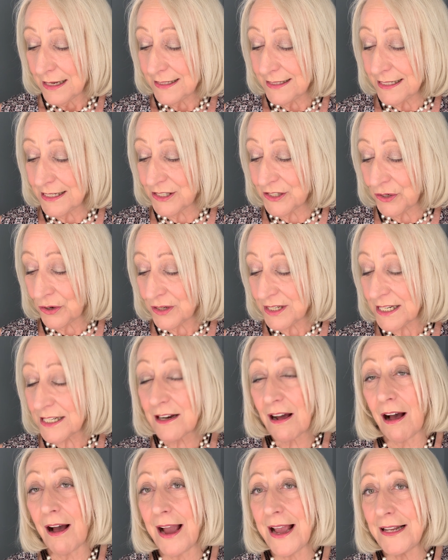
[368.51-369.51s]
deserted
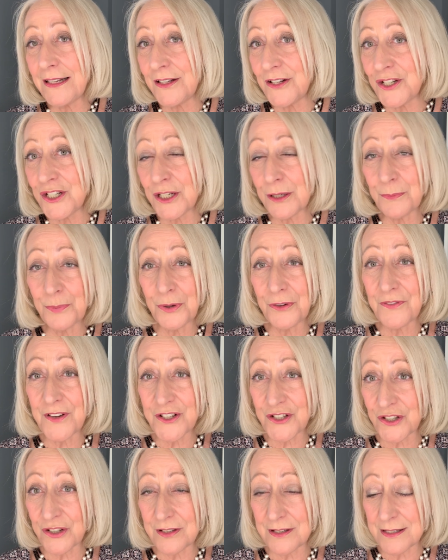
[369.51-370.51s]
island
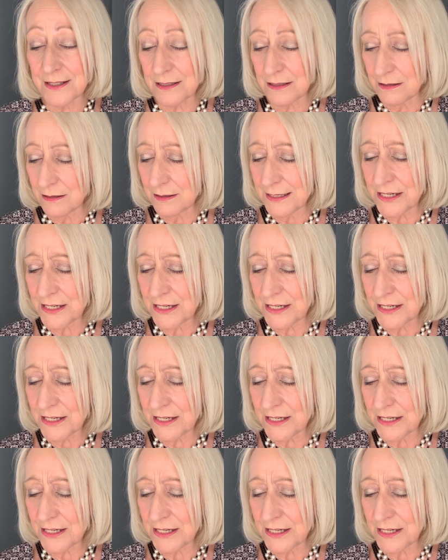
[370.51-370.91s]
provisions.